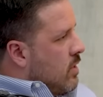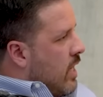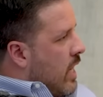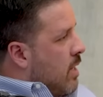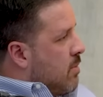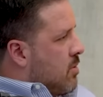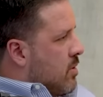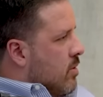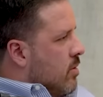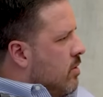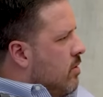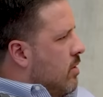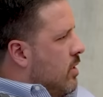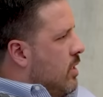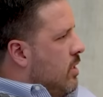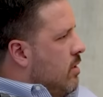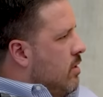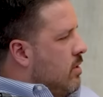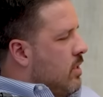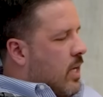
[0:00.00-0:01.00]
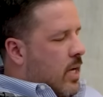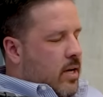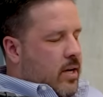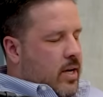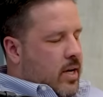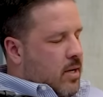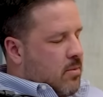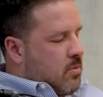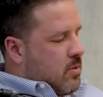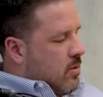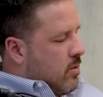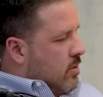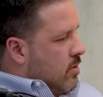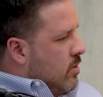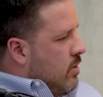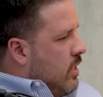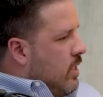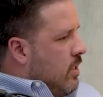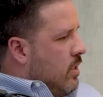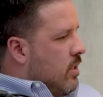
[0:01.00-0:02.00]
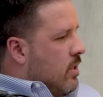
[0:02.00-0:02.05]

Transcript: Absolutely. Yeah, absolutely.